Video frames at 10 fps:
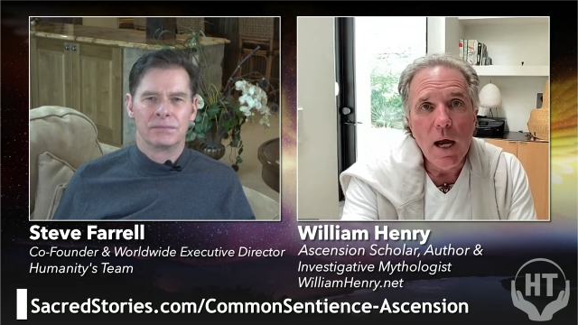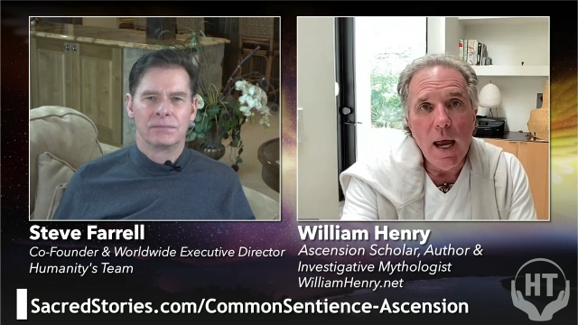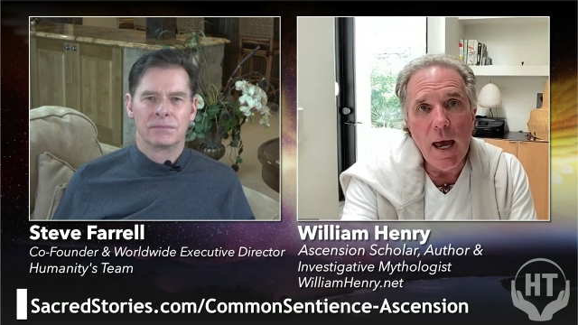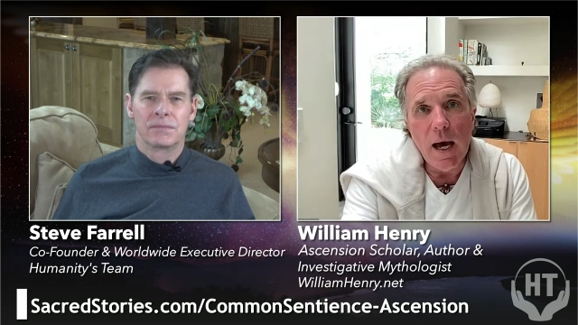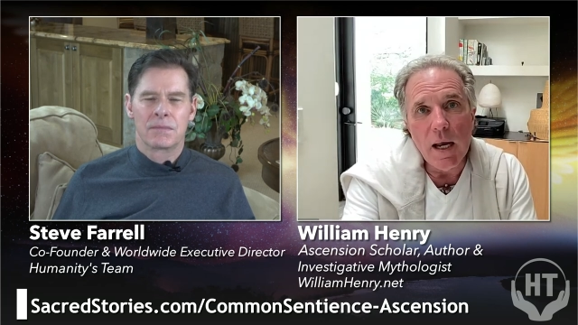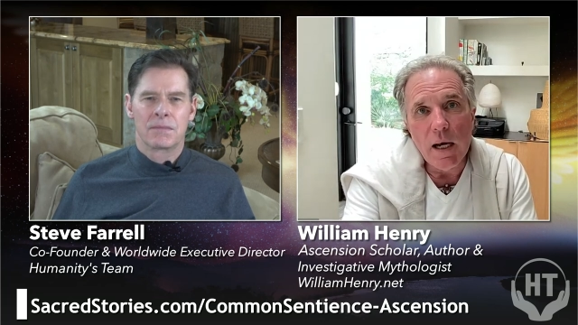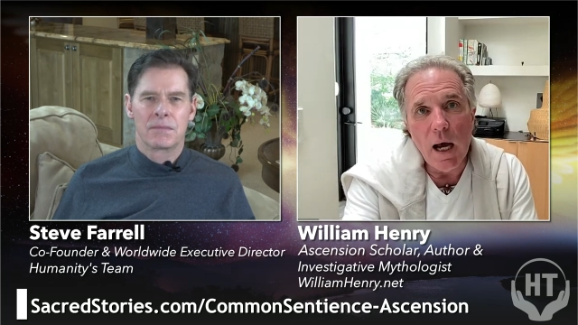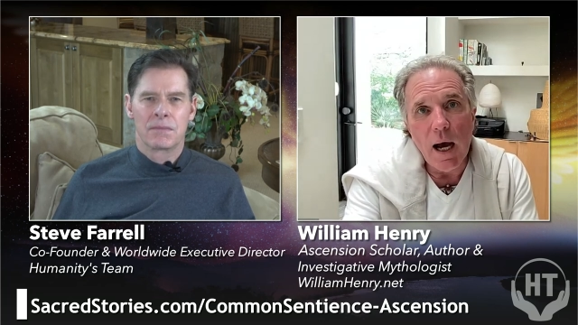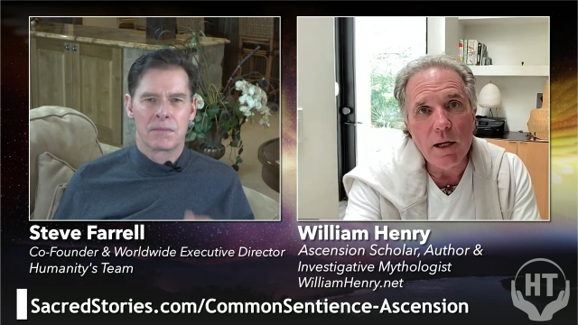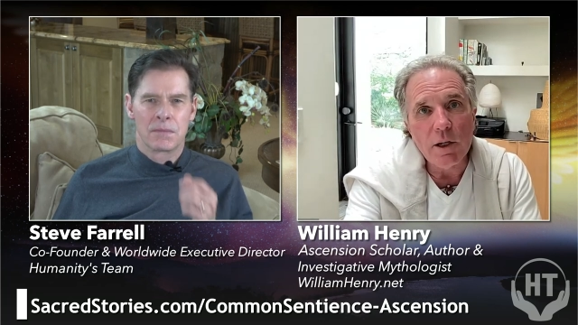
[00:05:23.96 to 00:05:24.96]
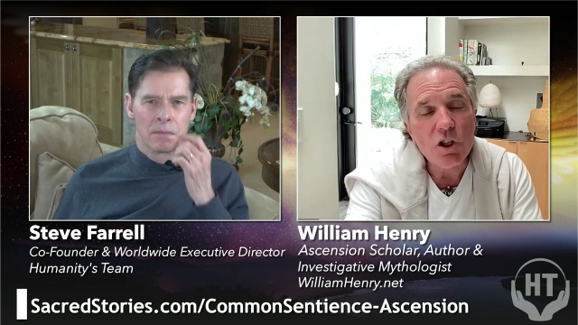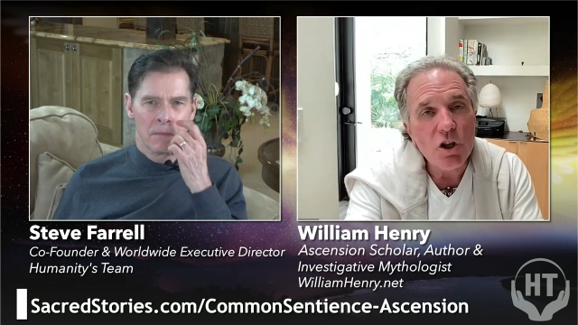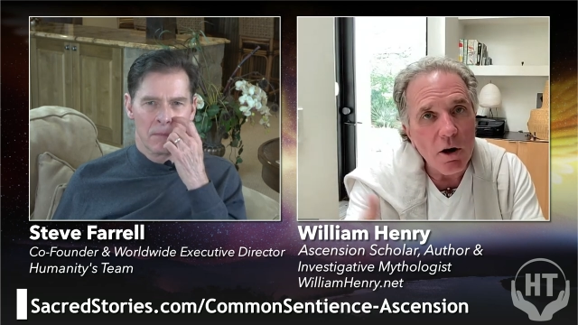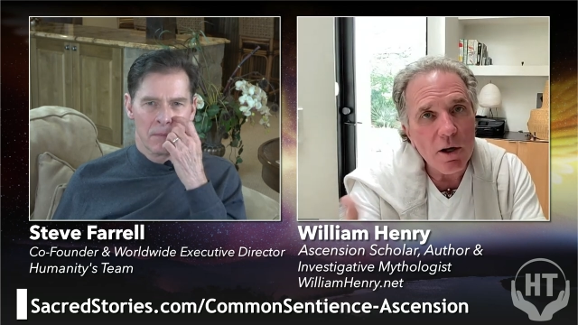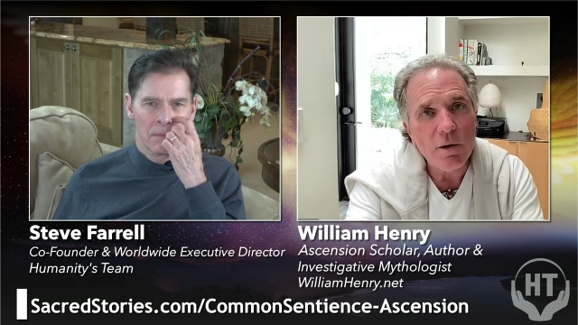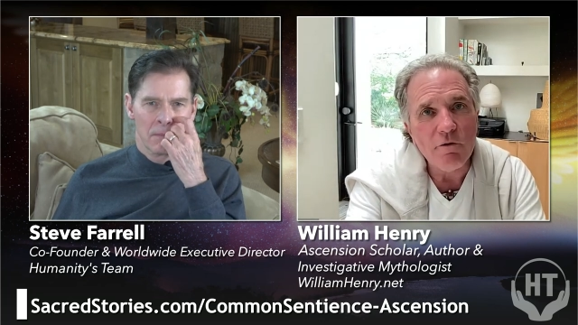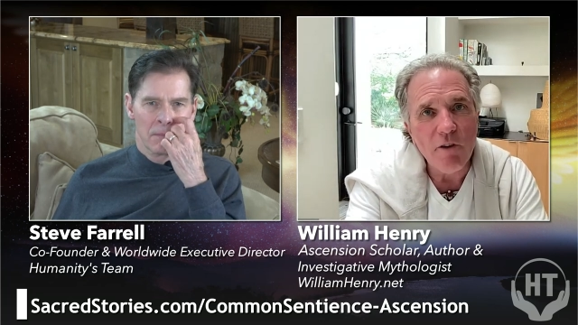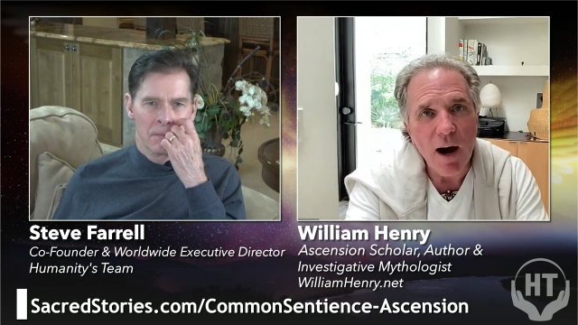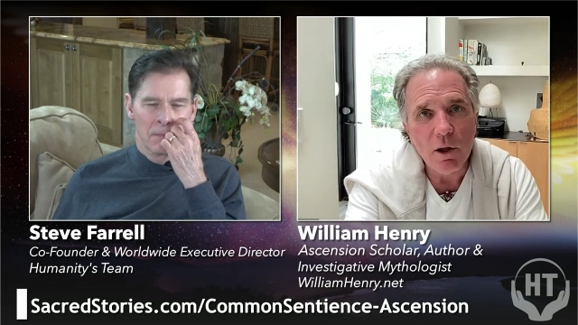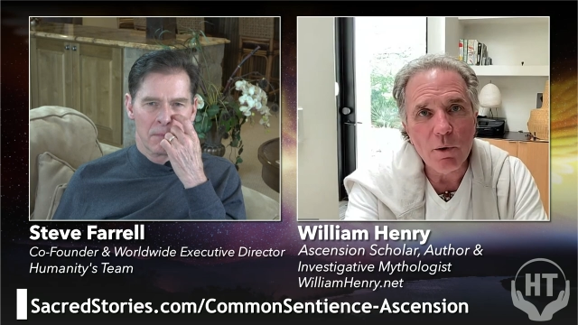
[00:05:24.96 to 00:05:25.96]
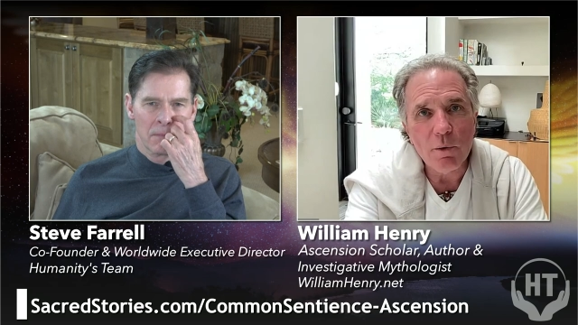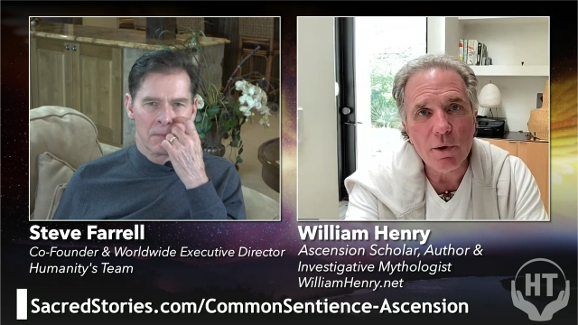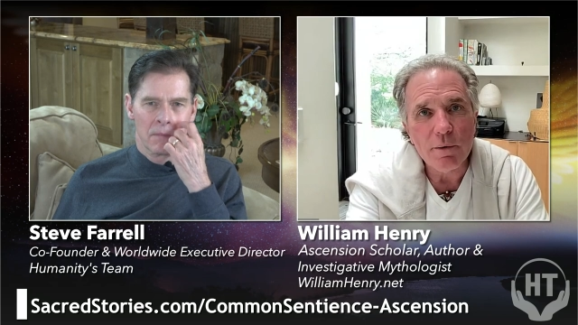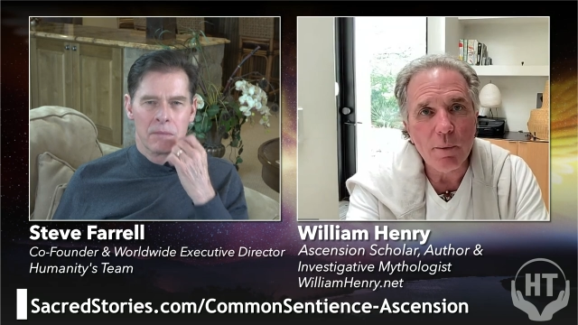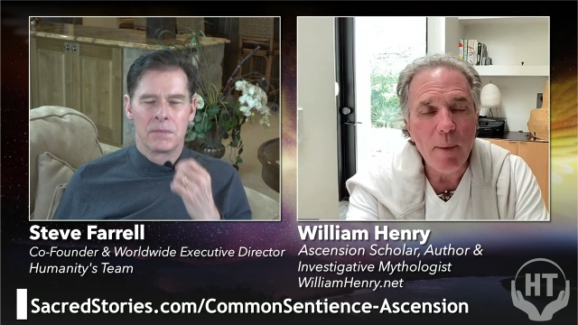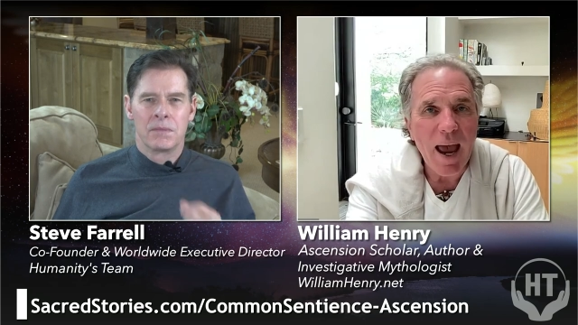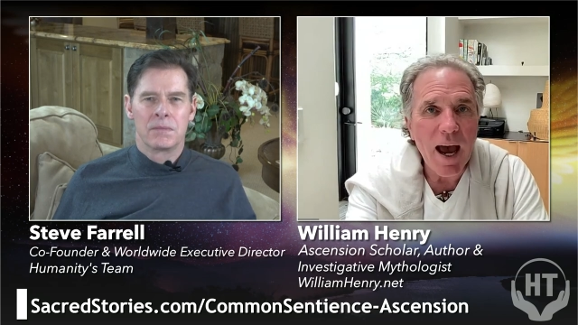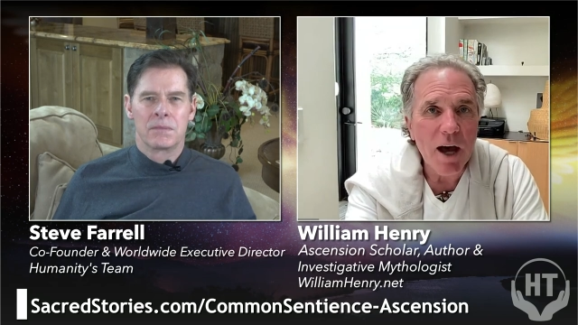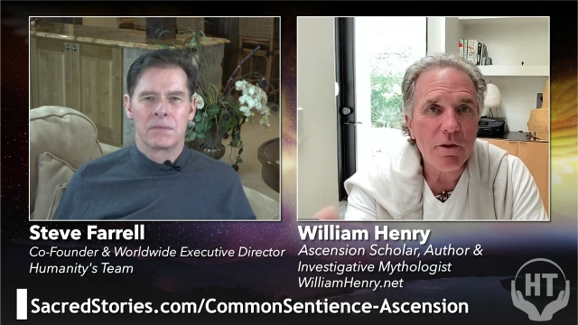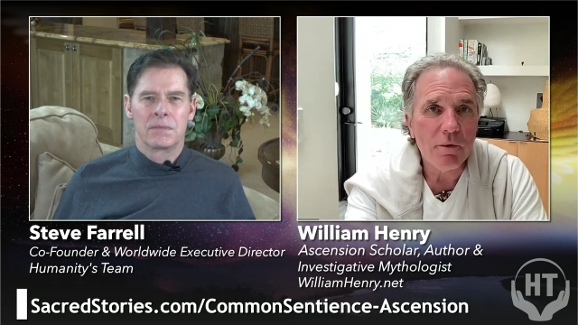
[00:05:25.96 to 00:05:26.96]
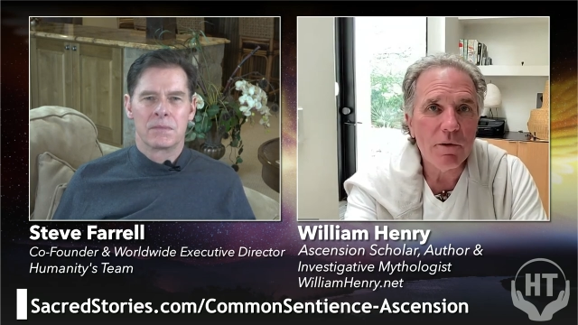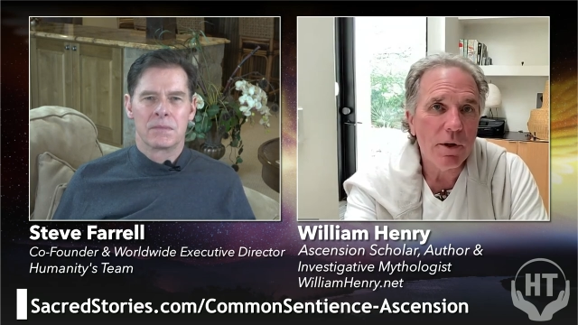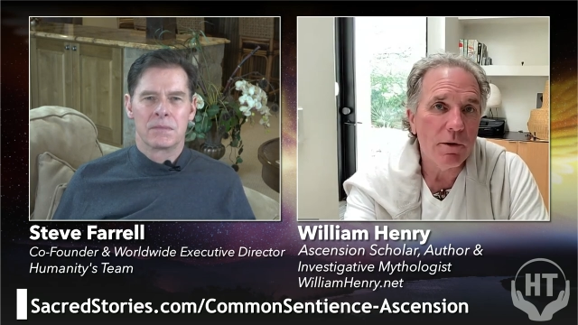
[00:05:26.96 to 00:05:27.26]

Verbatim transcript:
Speaker 1: And I started to follow the, the path of the,